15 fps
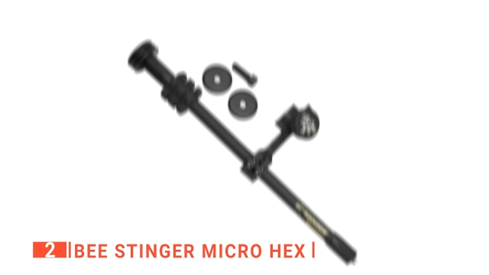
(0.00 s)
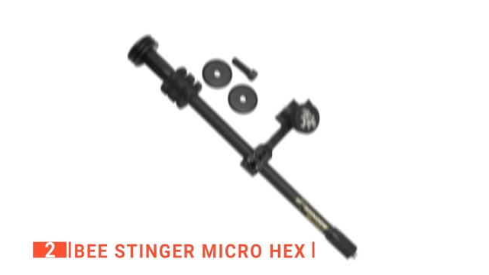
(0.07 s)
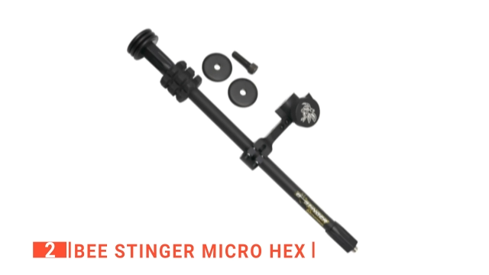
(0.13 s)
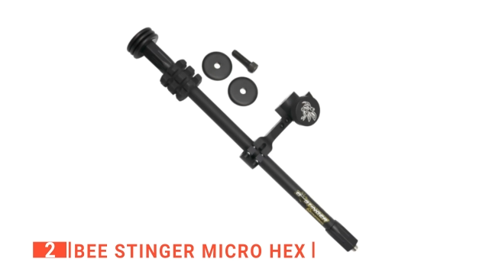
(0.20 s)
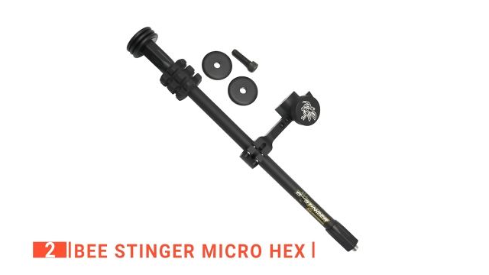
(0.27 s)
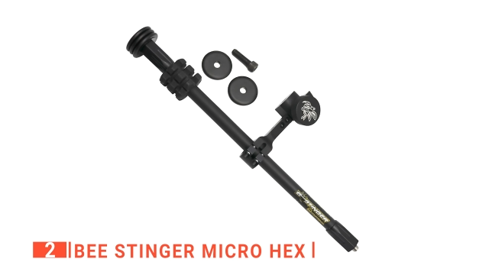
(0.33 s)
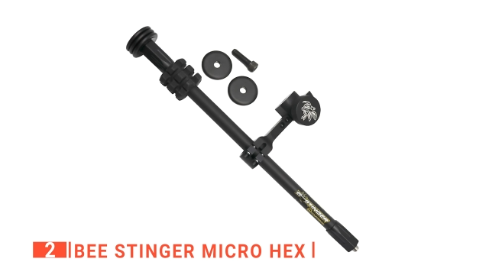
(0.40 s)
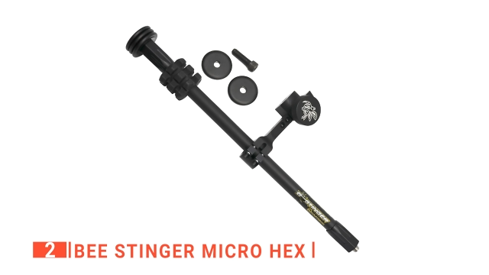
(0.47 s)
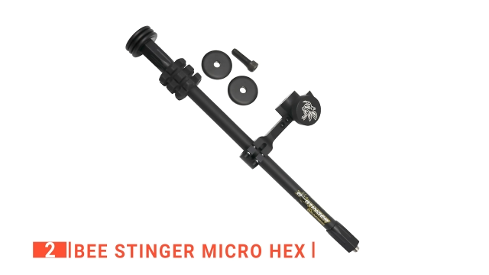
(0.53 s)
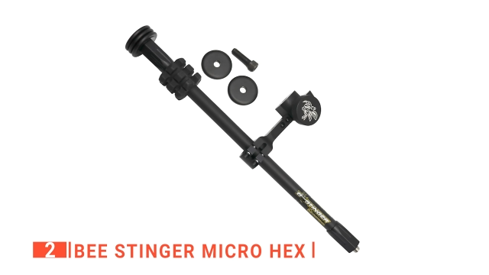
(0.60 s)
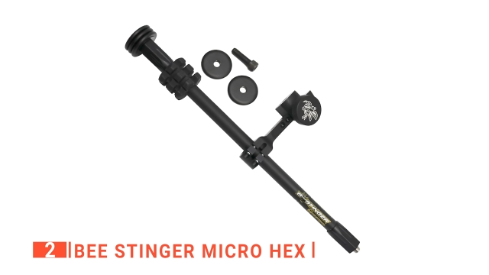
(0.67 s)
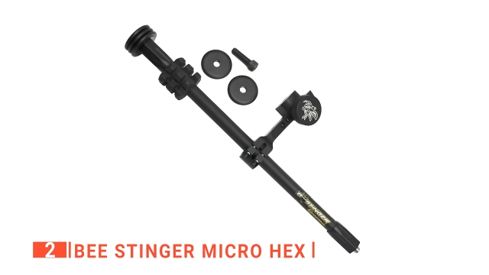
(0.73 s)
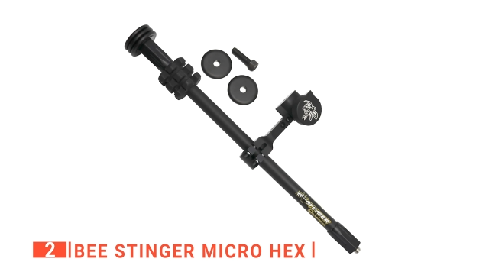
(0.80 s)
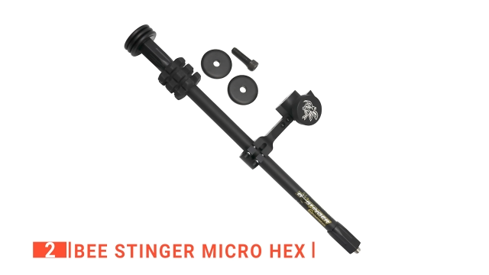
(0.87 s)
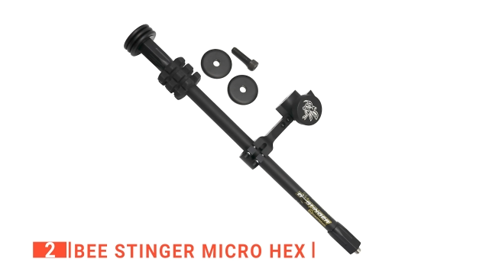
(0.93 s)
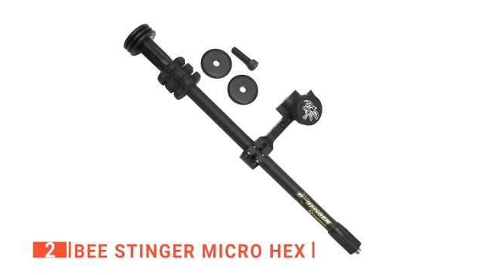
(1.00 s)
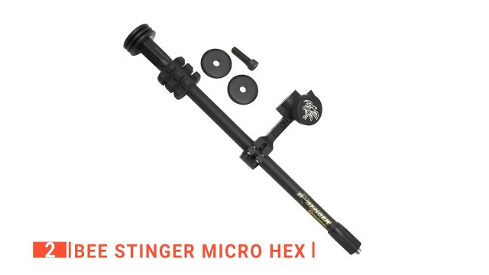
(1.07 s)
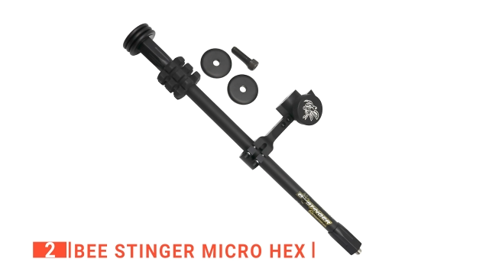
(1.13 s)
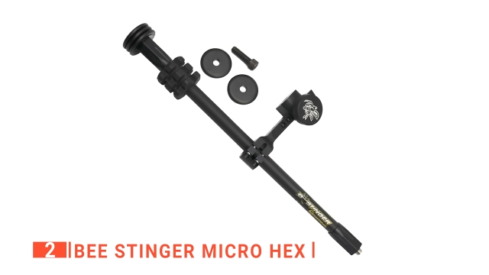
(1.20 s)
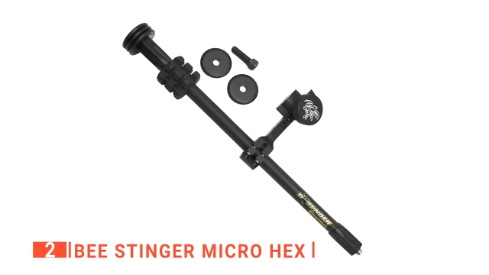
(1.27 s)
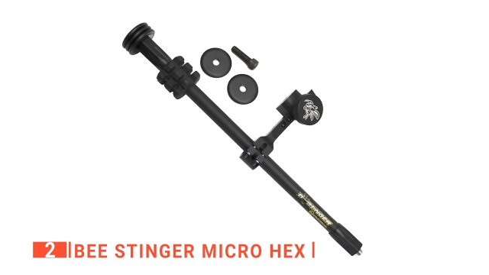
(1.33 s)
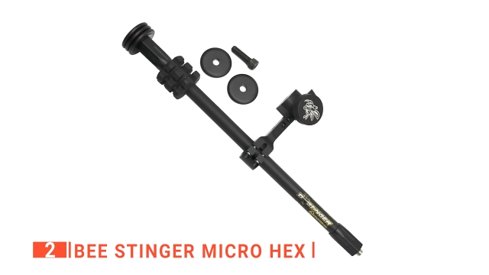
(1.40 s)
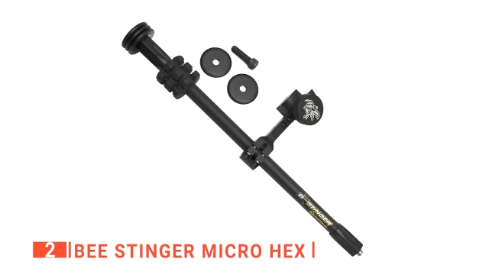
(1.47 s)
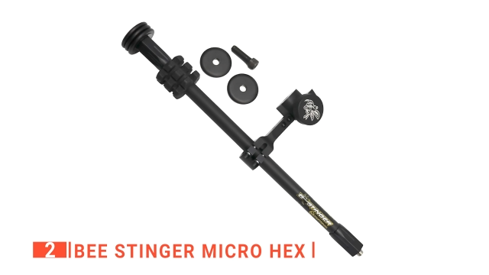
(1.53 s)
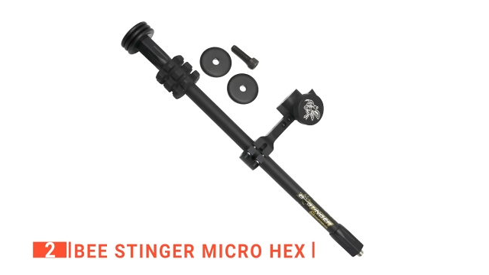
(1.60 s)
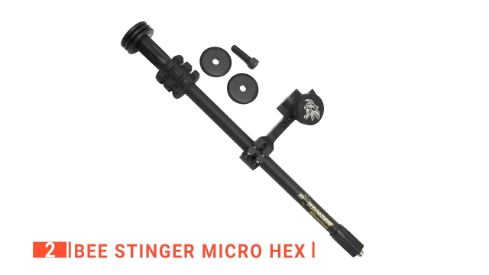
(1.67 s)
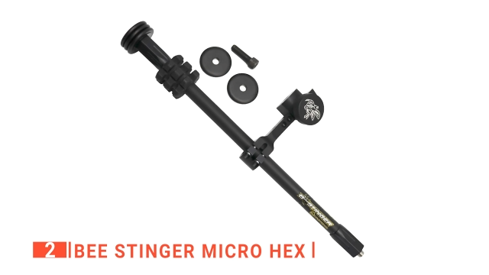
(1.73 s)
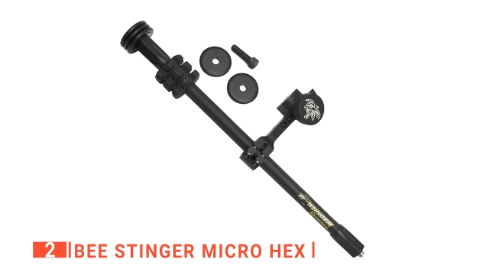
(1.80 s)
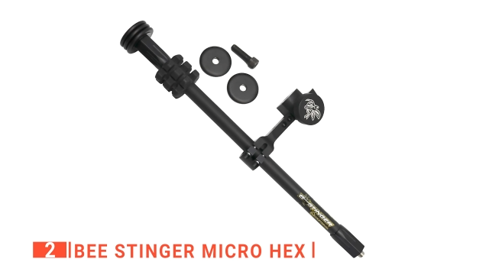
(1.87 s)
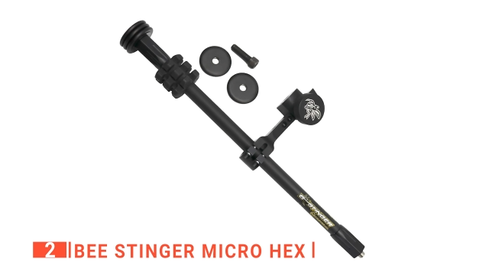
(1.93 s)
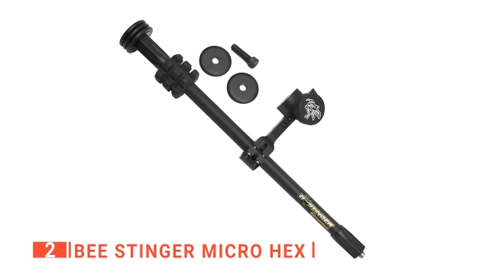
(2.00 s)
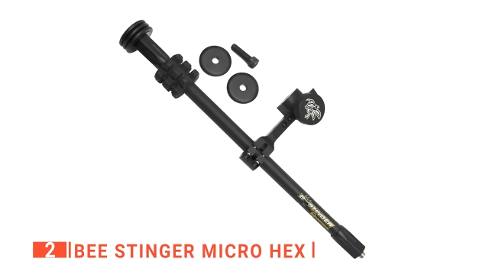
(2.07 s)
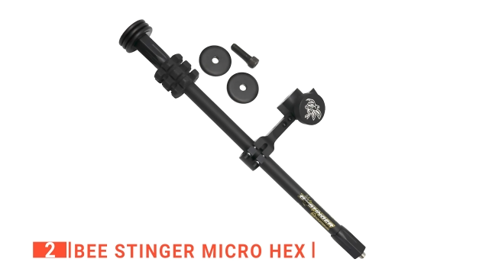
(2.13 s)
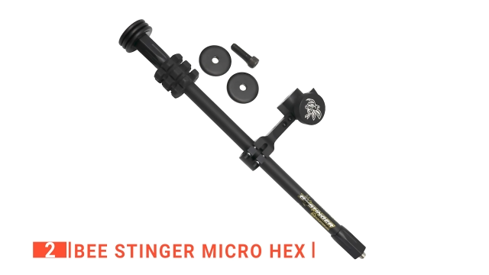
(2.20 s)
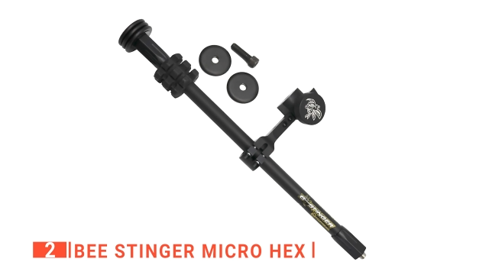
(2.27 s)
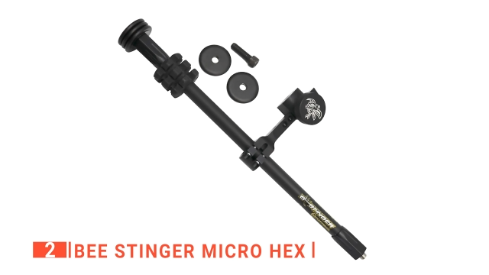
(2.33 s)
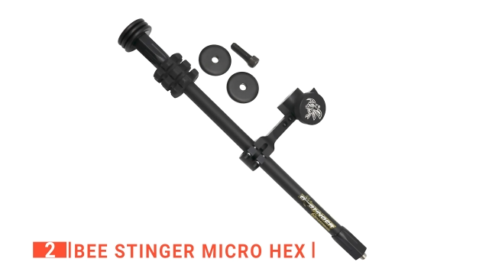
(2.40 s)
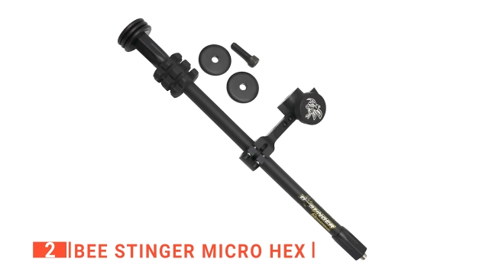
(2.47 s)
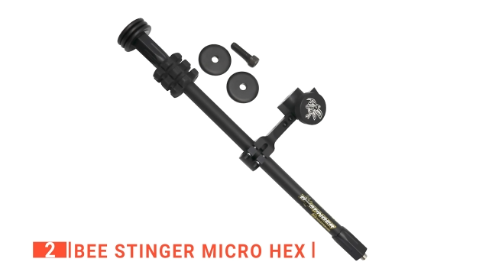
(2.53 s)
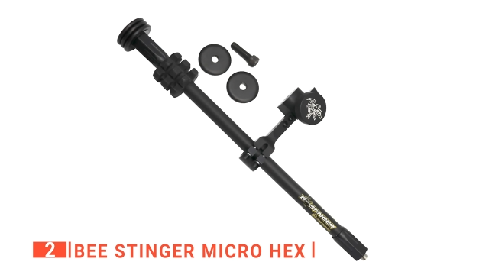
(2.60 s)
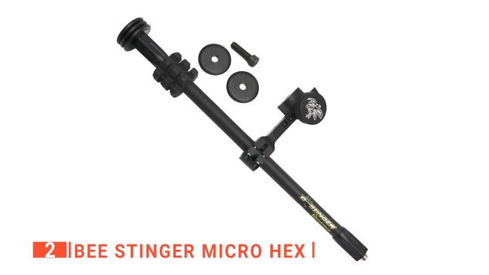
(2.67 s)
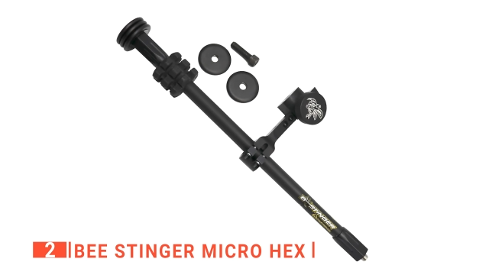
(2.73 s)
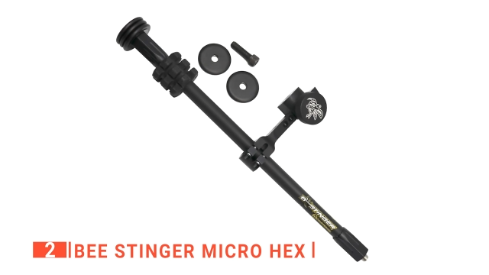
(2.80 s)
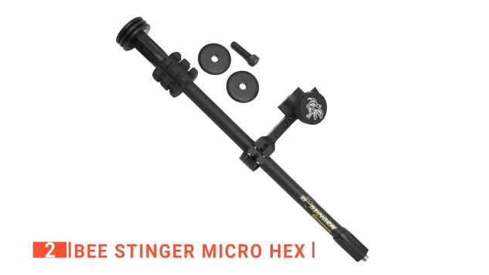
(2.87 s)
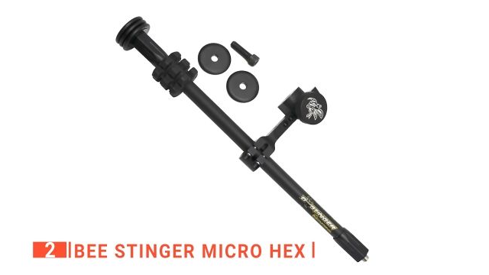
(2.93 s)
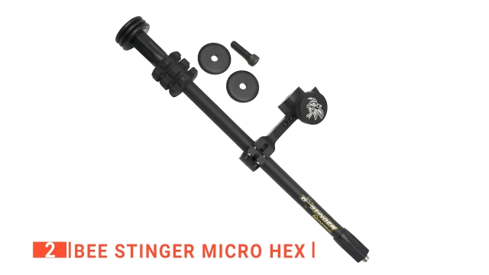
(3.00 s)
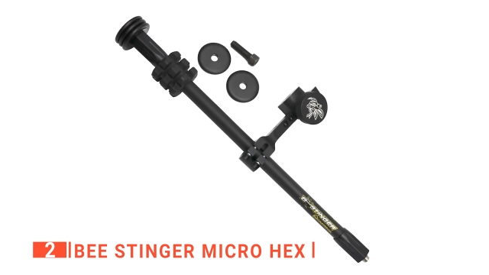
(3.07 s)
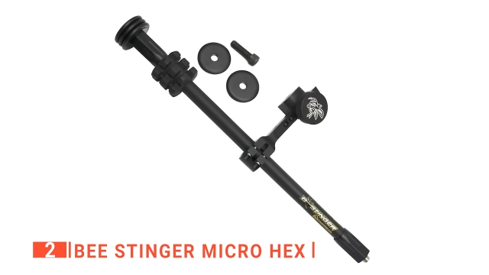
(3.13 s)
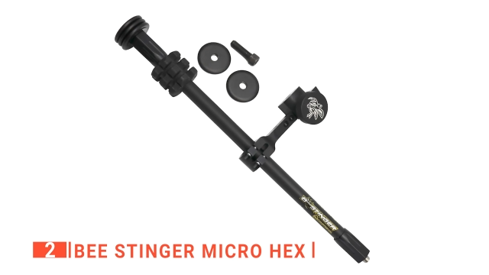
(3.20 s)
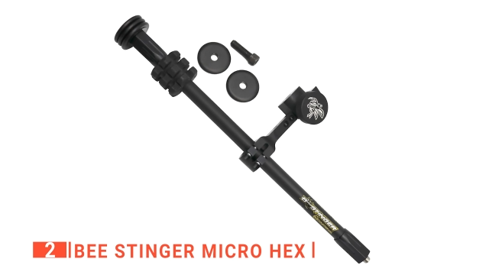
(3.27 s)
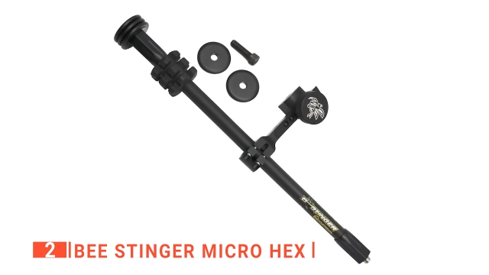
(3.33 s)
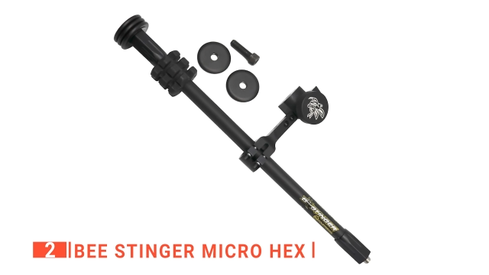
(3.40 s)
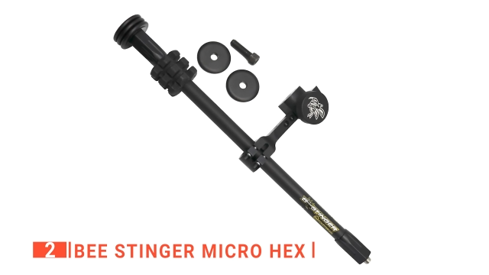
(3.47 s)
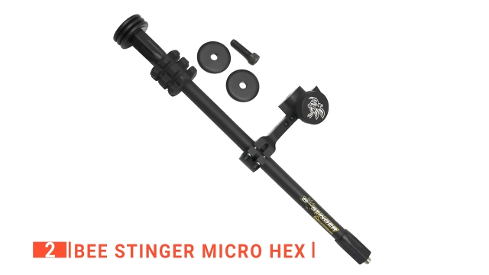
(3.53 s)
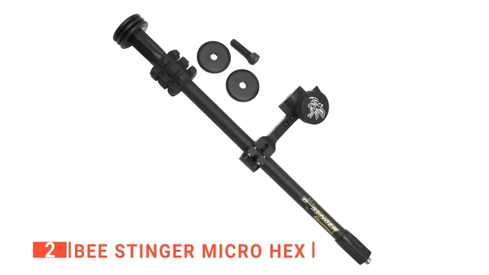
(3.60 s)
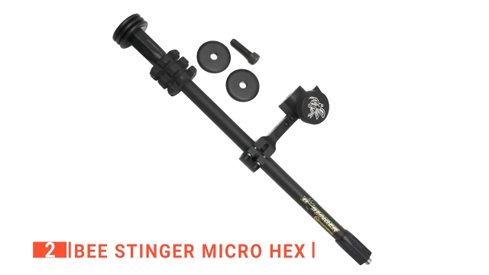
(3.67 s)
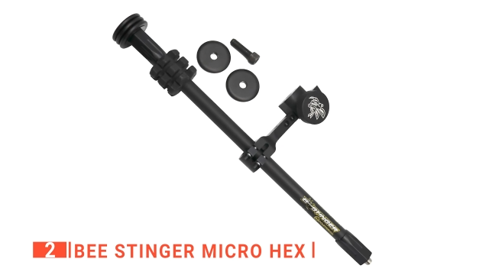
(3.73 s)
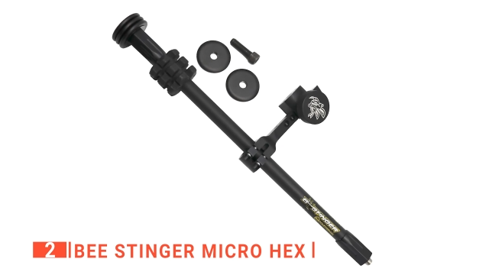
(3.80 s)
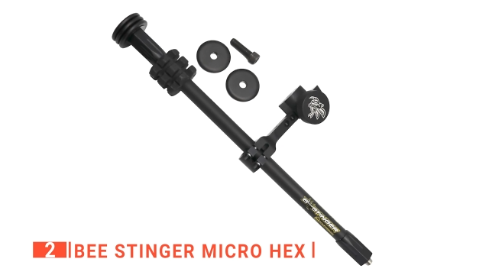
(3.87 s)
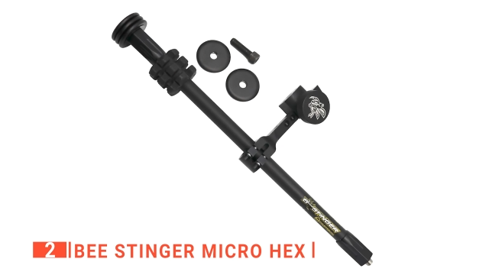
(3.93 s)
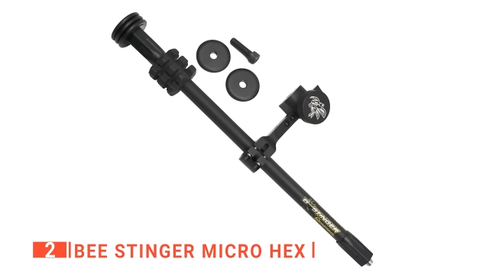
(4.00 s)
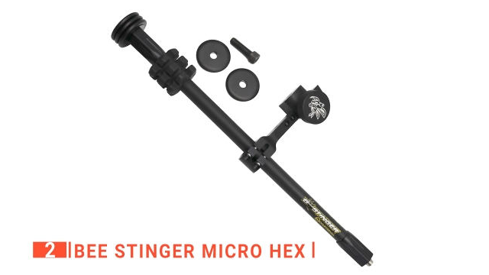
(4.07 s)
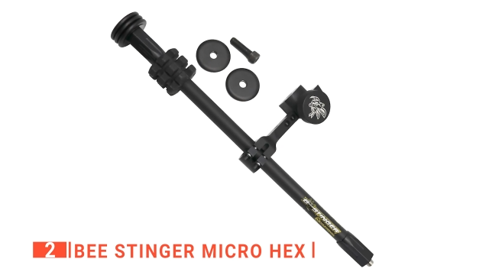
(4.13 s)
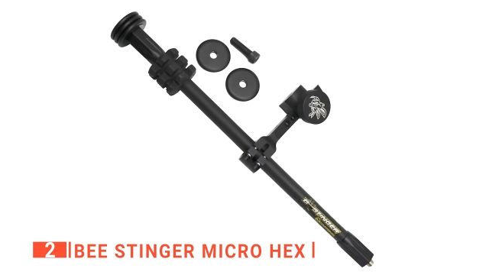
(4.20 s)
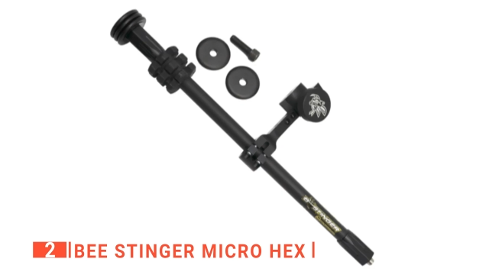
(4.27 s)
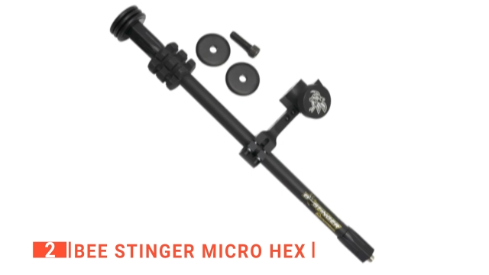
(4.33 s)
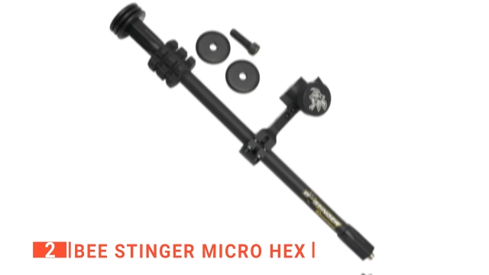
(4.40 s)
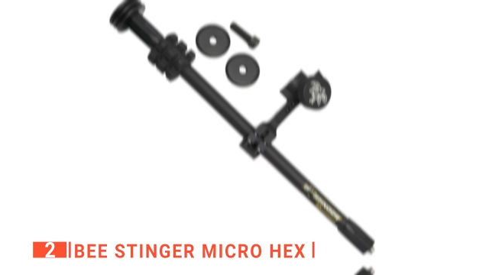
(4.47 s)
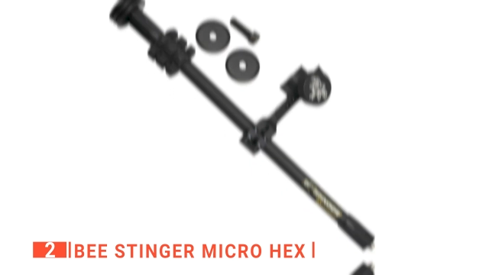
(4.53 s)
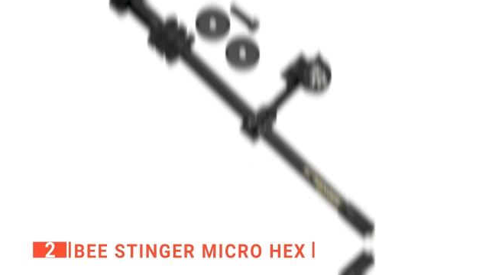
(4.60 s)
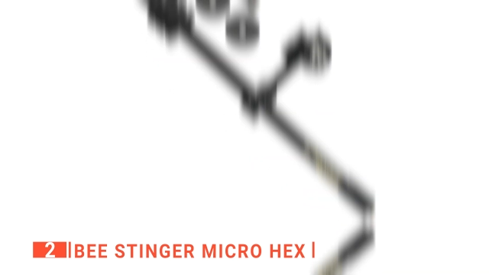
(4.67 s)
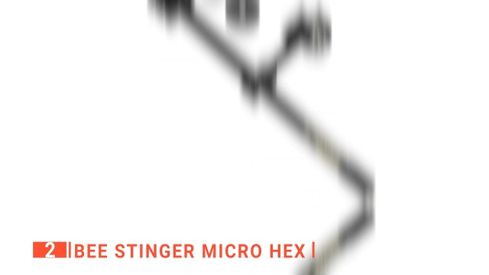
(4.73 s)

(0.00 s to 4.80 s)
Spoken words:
[unreadable: no face in view]